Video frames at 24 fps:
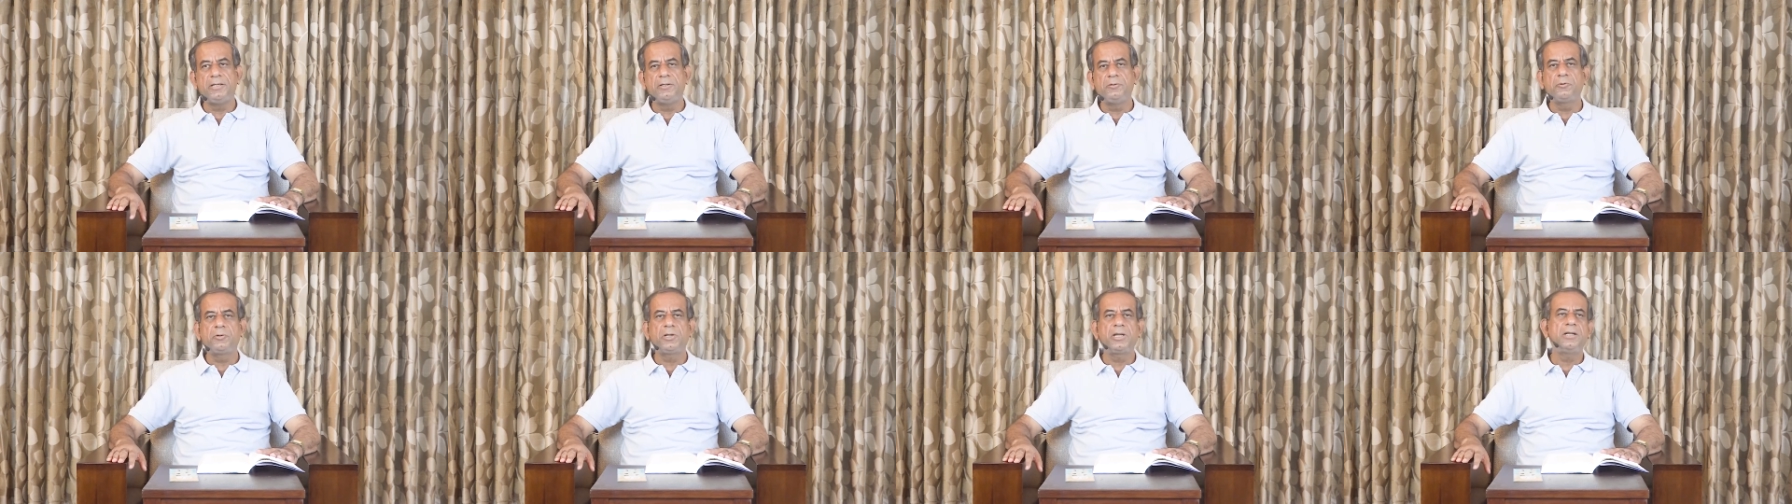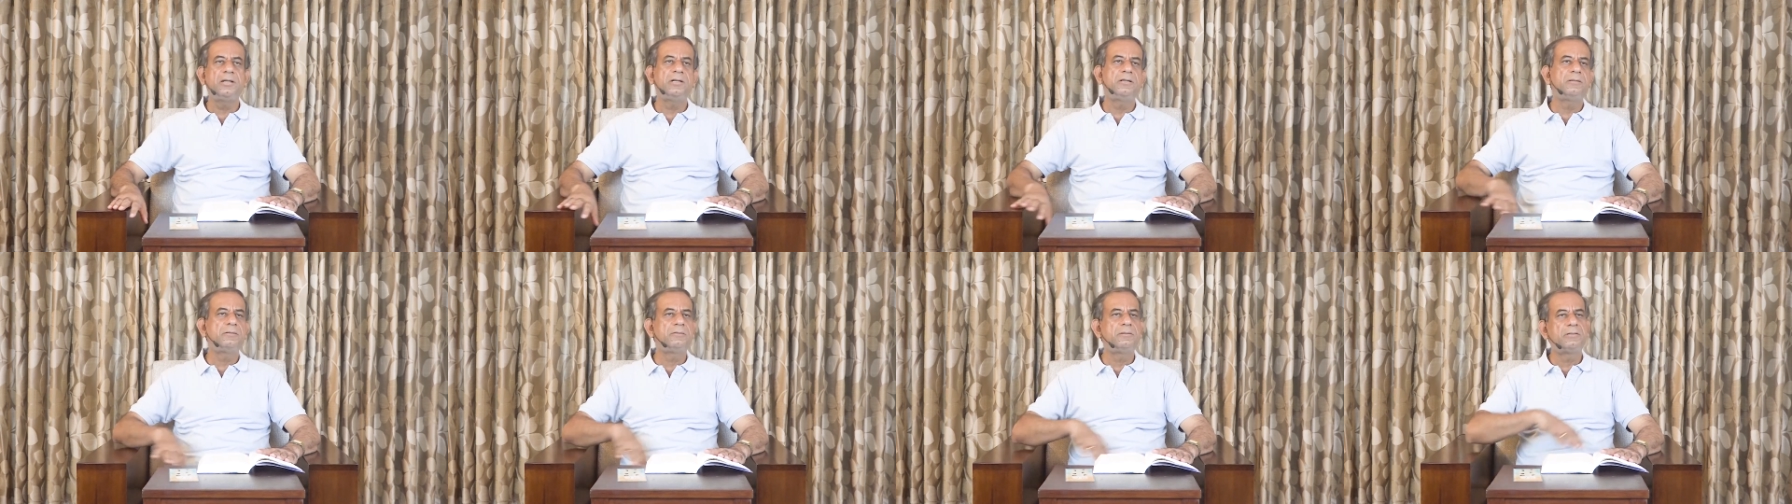You
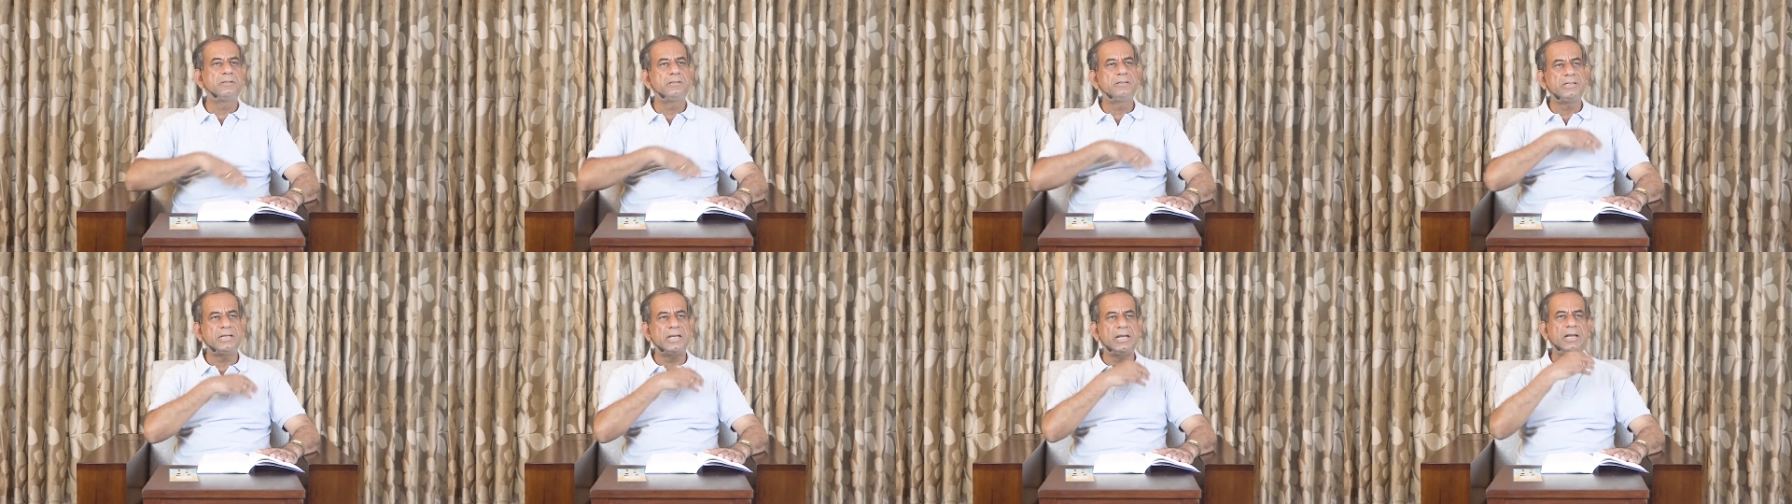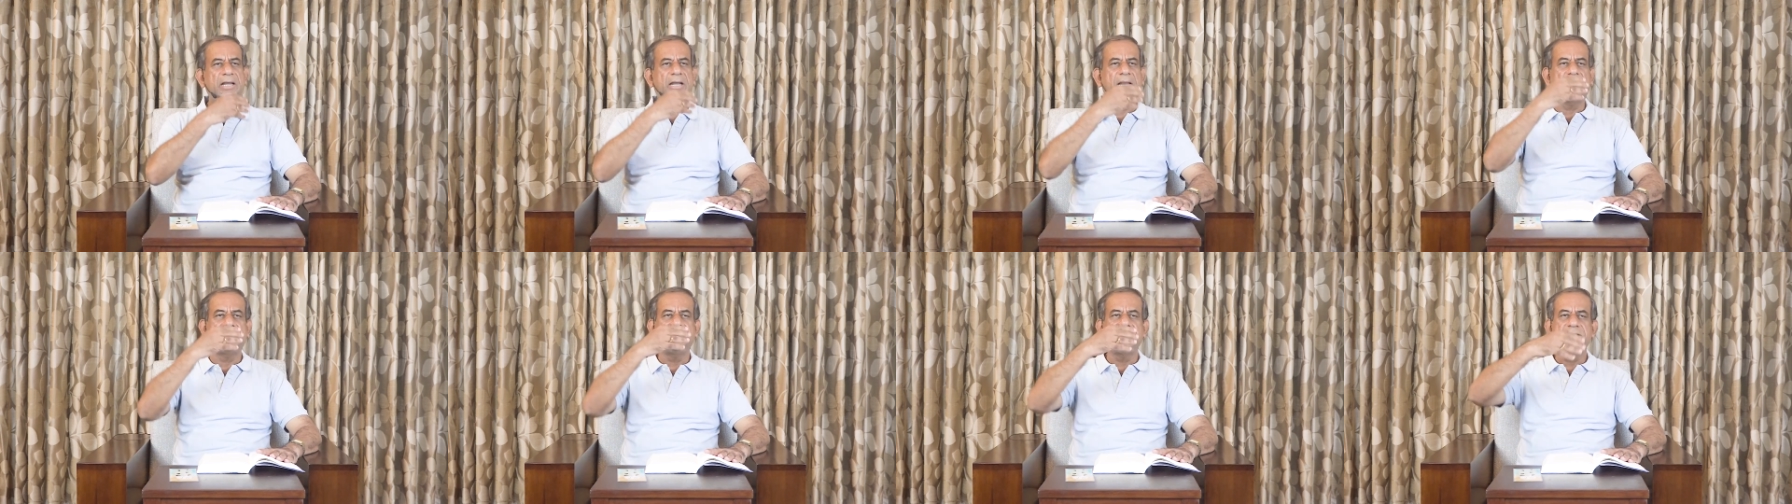can tell
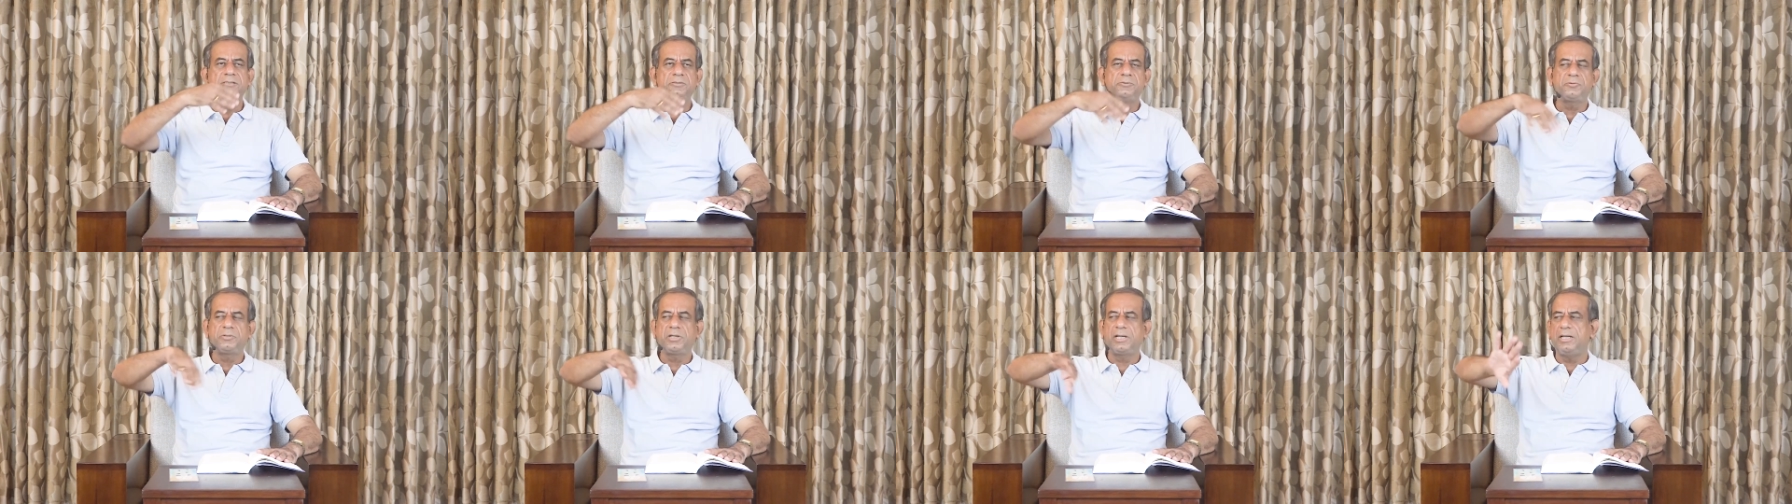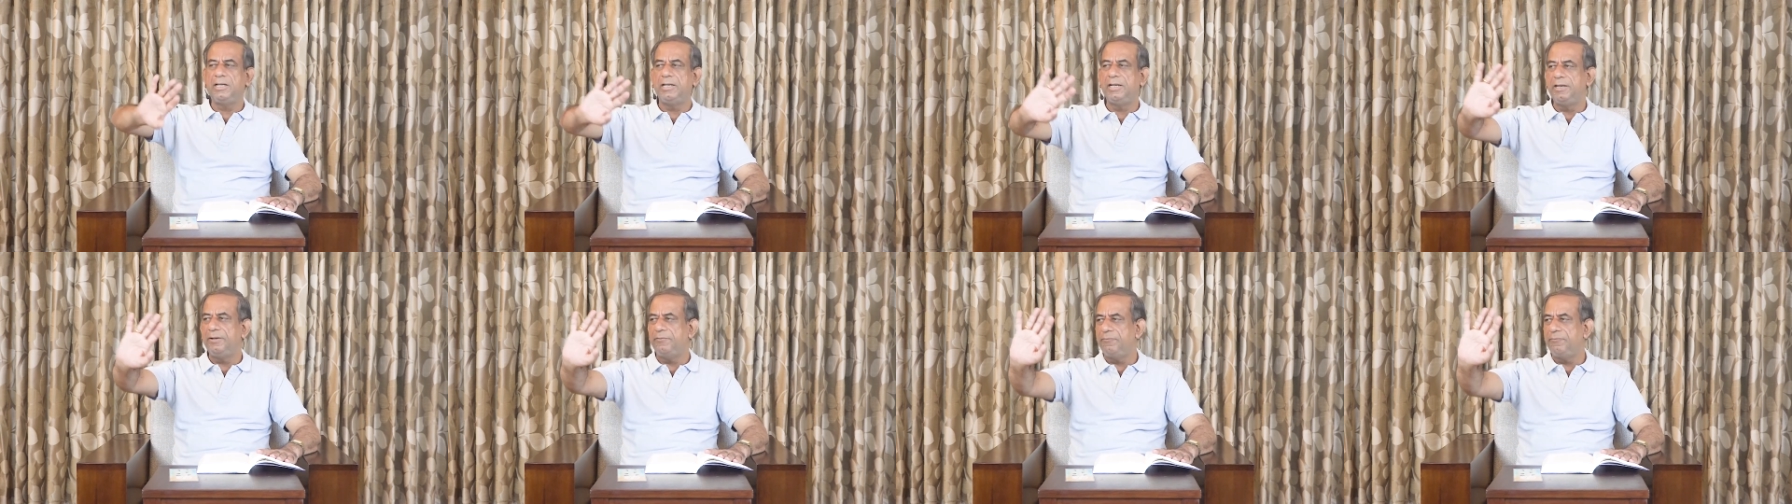lies, you can